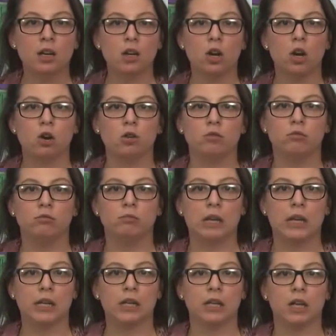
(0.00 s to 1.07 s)
Oh
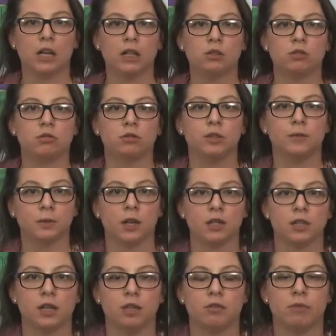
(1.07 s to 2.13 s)
my, I totally forgot to
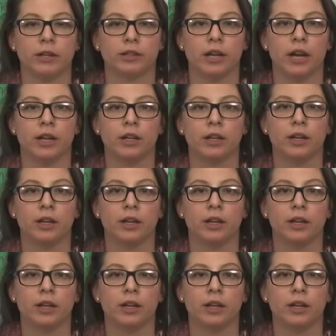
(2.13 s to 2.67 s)
tell you about that.